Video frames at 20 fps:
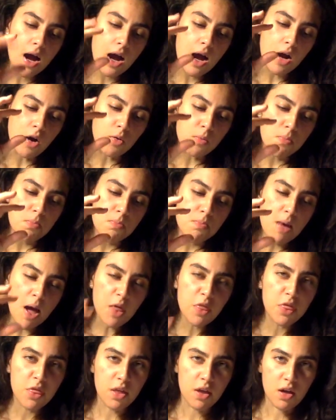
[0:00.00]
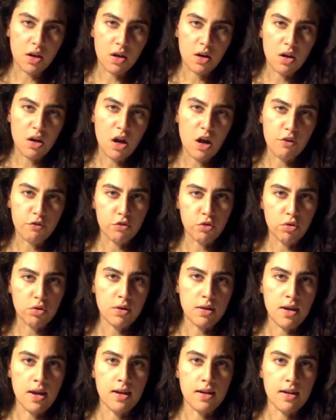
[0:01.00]
our method of
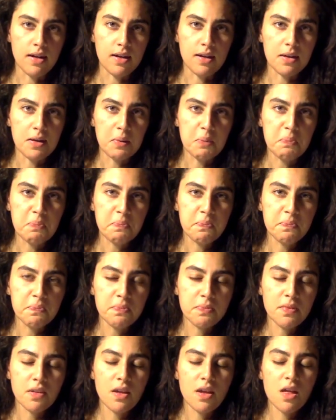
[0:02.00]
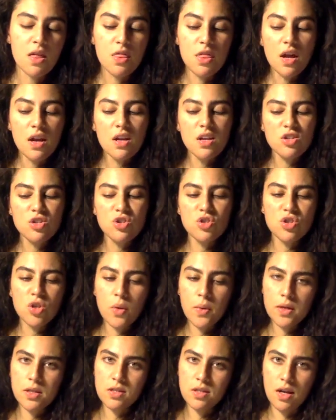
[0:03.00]
creating that is
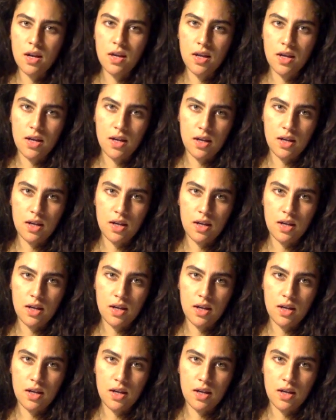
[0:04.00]
so exciting.